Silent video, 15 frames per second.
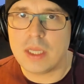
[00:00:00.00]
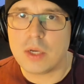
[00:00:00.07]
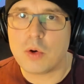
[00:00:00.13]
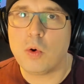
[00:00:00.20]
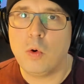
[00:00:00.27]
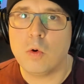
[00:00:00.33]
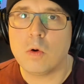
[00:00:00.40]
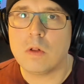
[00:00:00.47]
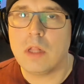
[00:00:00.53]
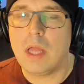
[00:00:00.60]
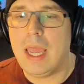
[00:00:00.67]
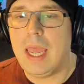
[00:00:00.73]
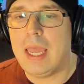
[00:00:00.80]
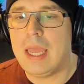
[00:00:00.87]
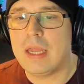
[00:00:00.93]
cool.
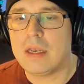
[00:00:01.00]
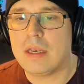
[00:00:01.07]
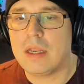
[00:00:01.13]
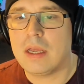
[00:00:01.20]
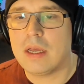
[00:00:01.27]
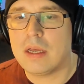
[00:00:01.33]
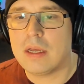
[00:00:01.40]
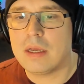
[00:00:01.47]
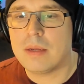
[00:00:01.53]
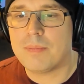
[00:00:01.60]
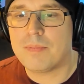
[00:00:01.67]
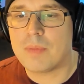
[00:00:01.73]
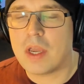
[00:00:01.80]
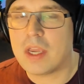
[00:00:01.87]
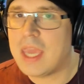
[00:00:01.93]
And
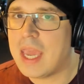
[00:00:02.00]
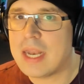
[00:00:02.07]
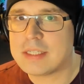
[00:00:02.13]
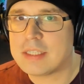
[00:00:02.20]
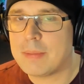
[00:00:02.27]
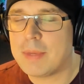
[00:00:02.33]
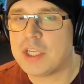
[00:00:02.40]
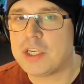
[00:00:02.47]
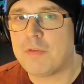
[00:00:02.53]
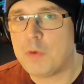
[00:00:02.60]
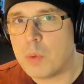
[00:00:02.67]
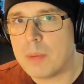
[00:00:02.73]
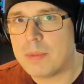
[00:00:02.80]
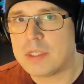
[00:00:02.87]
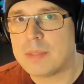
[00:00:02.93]
again, as I mentioned, if
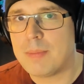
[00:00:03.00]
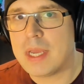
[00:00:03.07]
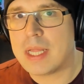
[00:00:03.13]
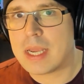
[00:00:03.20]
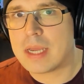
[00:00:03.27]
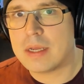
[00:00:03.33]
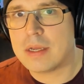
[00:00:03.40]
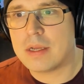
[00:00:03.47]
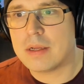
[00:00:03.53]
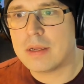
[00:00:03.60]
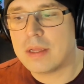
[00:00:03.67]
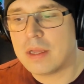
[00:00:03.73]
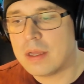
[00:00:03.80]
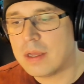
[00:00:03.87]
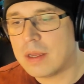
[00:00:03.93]
you want me to make like
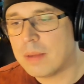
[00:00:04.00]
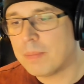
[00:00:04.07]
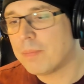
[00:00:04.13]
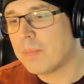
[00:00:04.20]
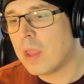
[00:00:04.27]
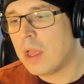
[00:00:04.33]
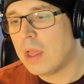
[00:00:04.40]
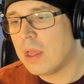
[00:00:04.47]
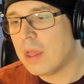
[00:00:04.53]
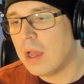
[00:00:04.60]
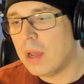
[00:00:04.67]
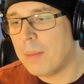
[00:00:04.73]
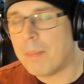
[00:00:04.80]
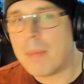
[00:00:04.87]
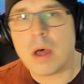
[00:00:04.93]
a
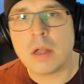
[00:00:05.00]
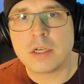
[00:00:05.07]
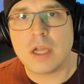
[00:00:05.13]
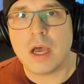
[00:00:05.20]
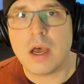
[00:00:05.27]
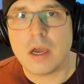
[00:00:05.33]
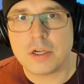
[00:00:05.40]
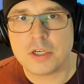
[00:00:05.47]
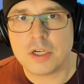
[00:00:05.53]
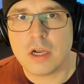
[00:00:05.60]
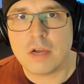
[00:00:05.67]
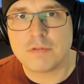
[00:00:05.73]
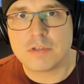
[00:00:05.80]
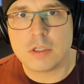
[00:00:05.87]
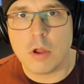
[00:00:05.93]
montage
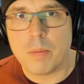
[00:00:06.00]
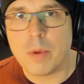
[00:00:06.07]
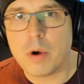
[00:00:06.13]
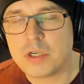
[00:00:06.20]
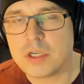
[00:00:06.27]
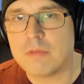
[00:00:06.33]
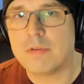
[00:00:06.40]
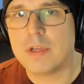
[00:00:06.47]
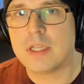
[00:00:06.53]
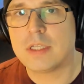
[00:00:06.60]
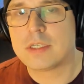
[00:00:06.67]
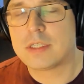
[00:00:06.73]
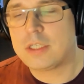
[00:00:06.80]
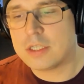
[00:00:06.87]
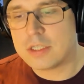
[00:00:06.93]
of slow motion
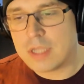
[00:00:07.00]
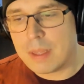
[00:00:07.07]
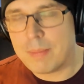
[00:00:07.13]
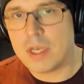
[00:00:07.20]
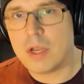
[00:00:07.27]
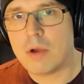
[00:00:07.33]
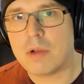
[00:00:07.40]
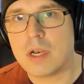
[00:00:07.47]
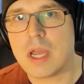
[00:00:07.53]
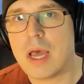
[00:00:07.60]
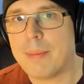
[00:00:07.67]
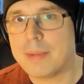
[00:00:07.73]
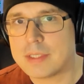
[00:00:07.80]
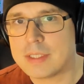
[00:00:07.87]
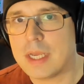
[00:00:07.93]
vids, just let me know in the
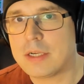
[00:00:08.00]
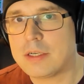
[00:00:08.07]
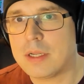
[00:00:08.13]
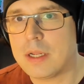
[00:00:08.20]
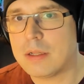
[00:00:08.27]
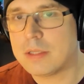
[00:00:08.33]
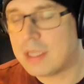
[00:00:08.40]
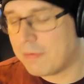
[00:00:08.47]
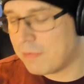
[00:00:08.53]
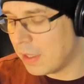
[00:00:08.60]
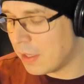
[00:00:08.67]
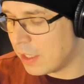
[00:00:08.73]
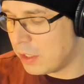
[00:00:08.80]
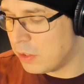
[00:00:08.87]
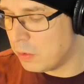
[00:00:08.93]
comment section. I'll
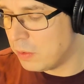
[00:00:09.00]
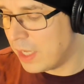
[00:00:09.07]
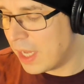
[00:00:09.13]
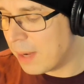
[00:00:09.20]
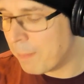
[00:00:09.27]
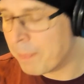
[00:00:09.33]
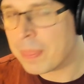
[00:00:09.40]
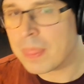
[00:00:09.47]
definitely do that.